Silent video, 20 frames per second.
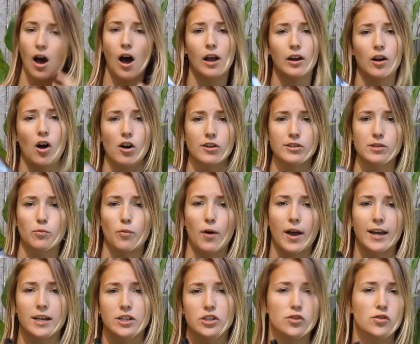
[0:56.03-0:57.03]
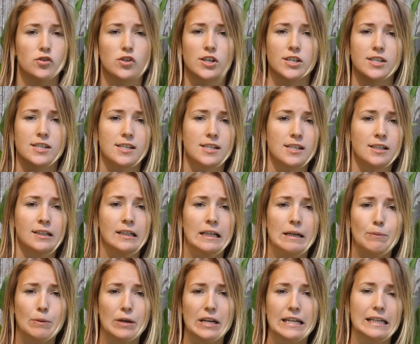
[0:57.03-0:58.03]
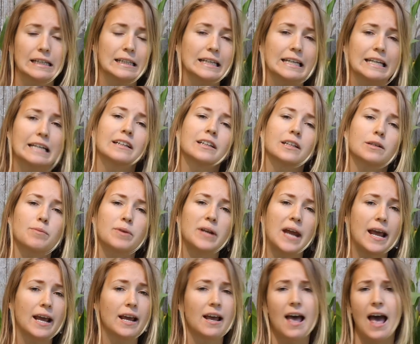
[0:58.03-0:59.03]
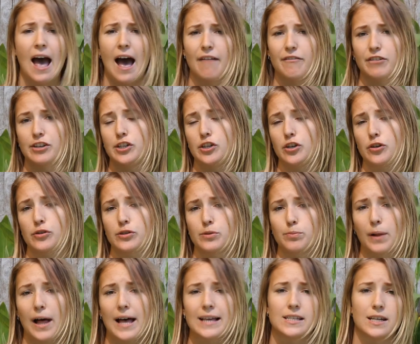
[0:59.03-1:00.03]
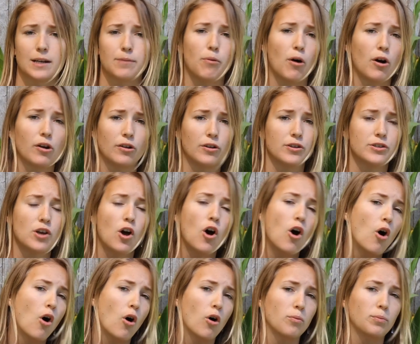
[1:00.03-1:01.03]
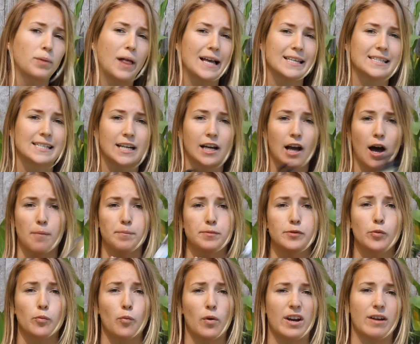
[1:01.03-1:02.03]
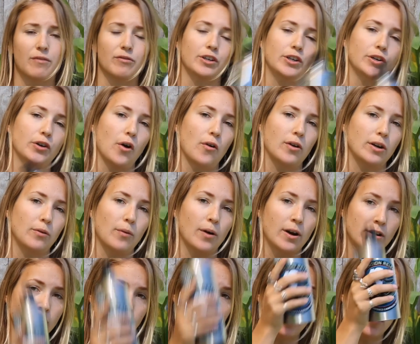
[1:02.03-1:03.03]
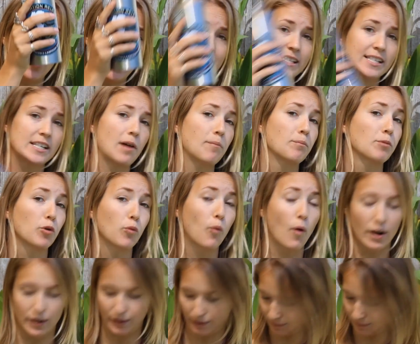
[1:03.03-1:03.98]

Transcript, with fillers: an awesome way to just immediately eliminate having to use plastic bottles or plastic cups whenever you go anywhere. So that's number one.